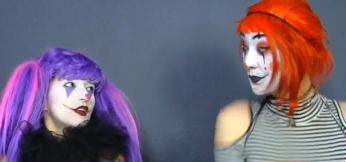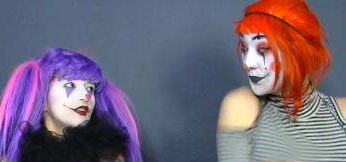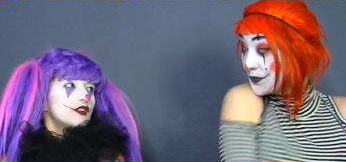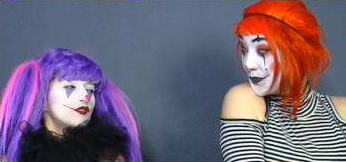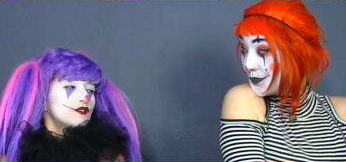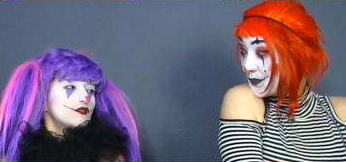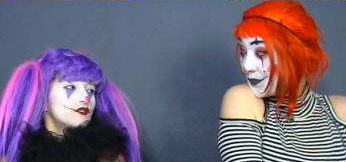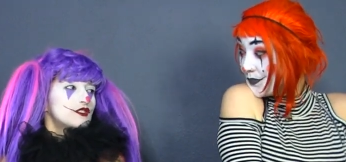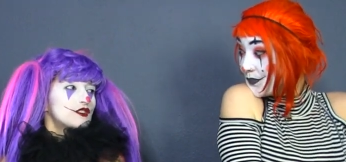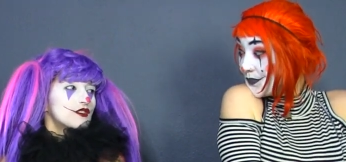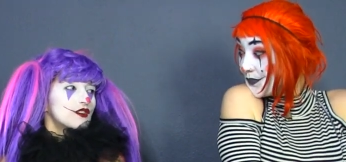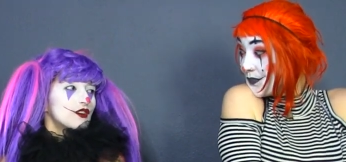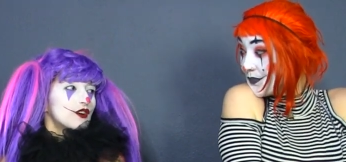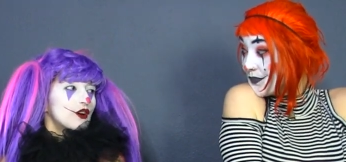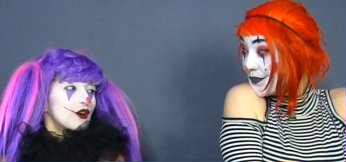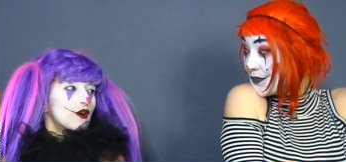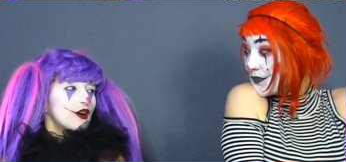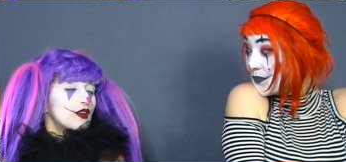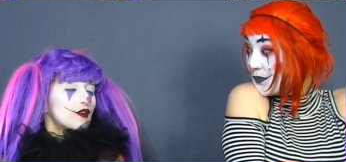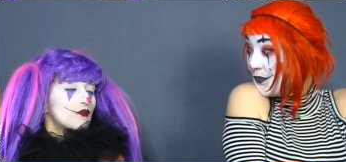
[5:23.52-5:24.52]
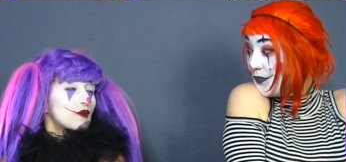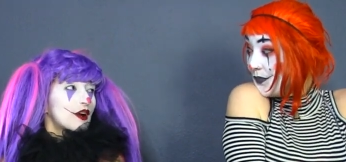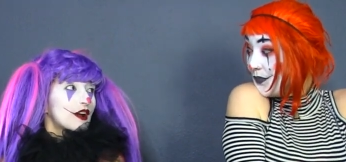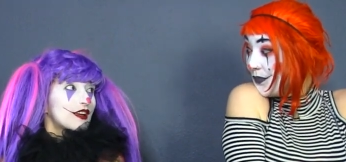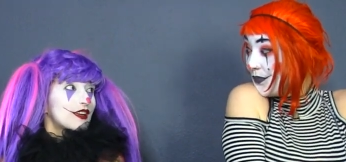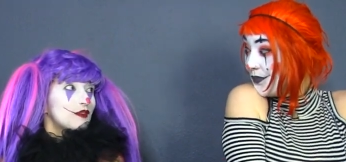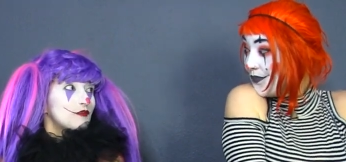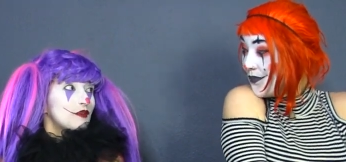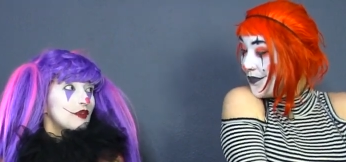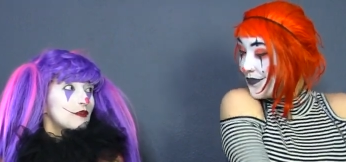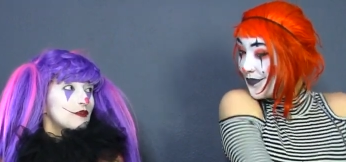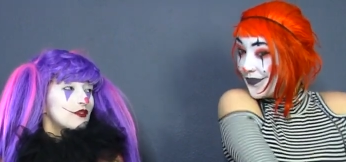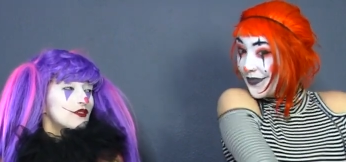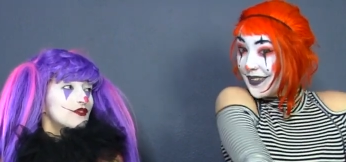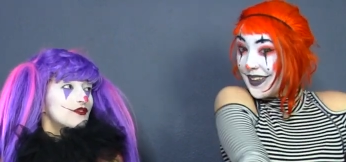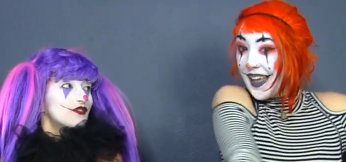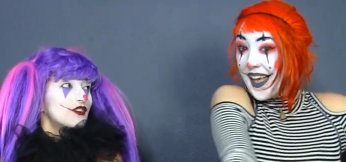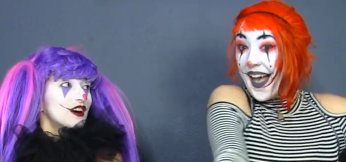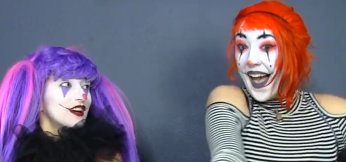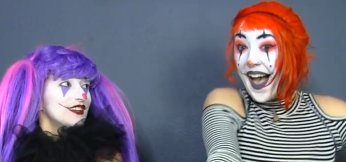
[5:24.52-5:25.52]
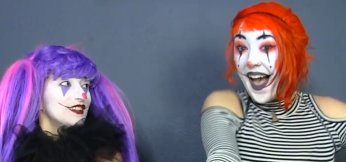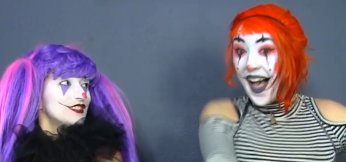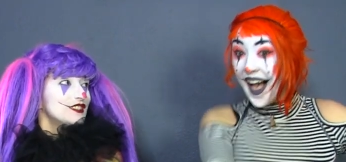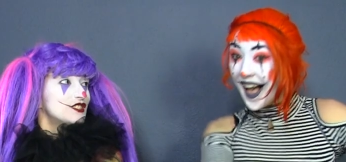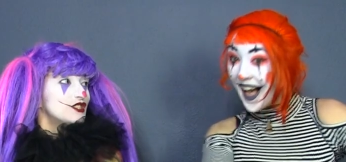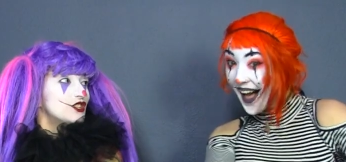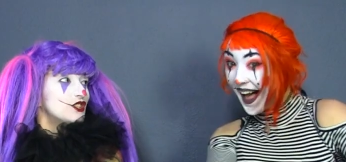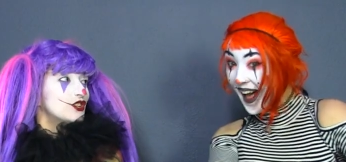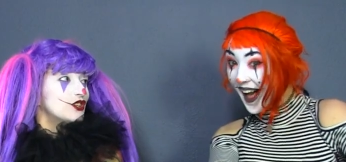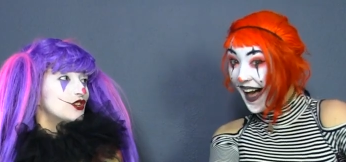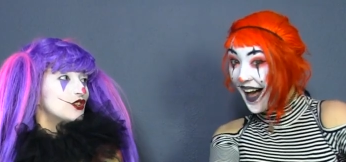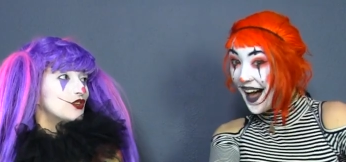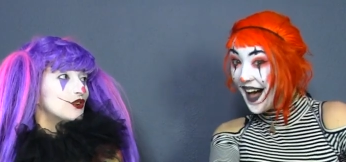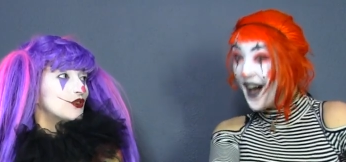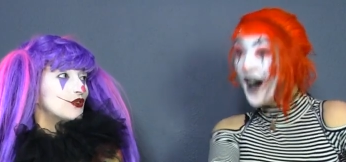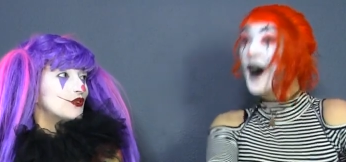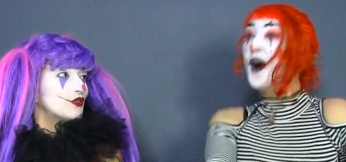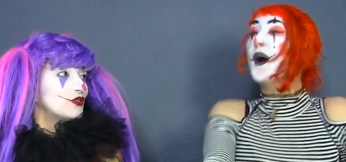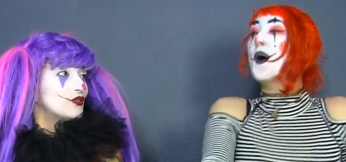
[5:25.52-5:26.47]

Speaker 1: do you do and where can people find you?